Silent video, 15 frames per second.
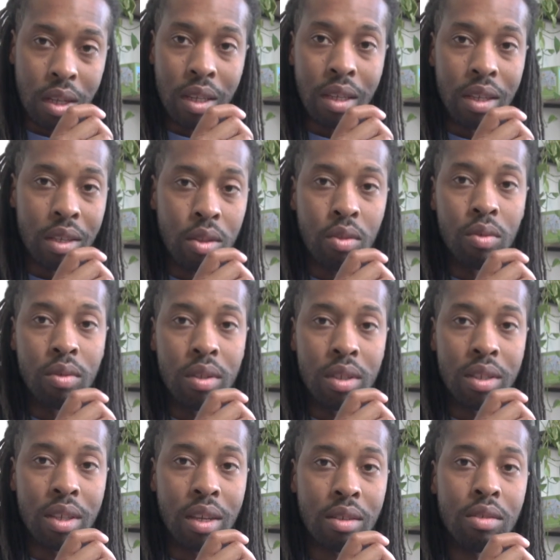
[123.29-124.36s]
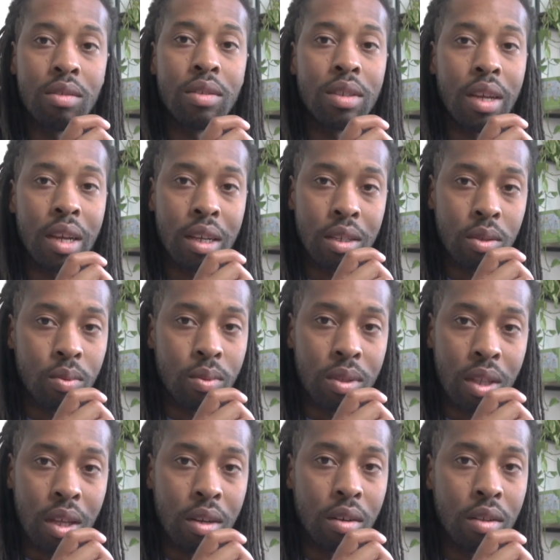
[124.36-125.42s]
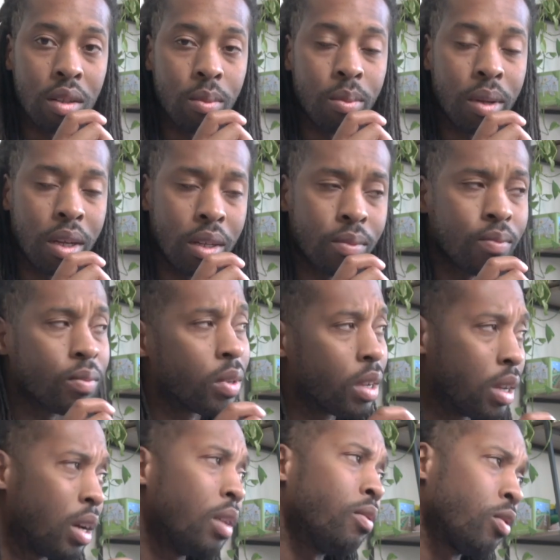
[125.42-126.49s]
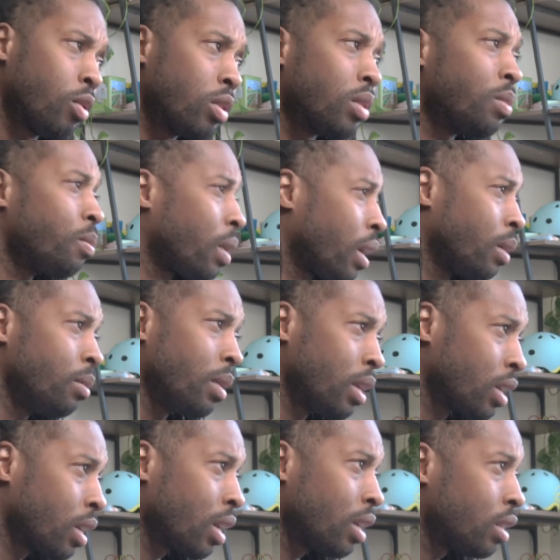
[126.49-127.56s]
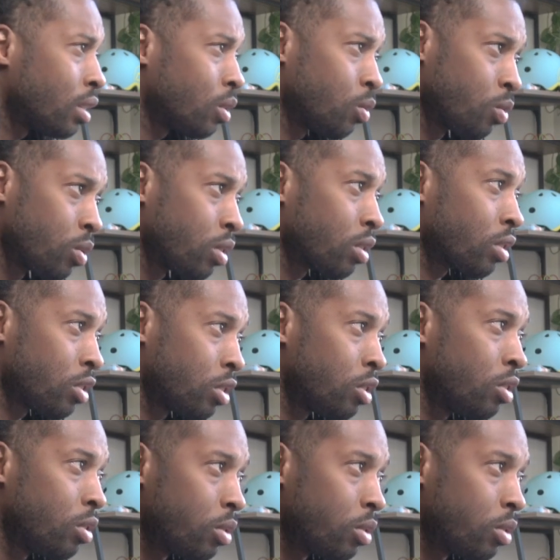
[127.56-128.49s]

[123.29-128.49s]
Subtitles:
get through this exercise without all the pain. Of course, pain medication works too.